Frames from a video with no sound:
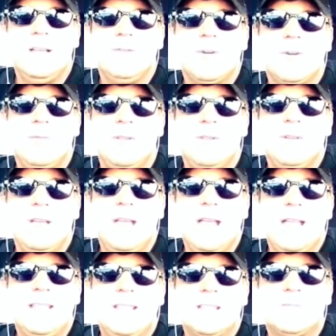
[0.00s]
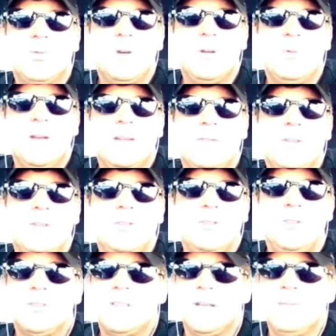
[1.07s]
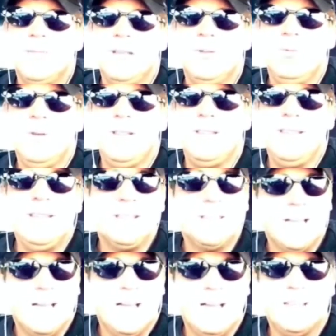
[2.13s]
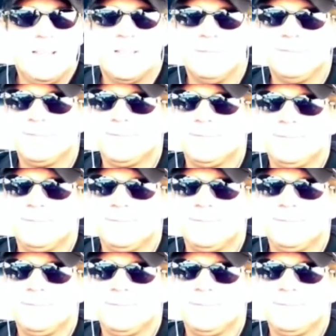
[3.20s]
from at this point, whenever you do something with these guys,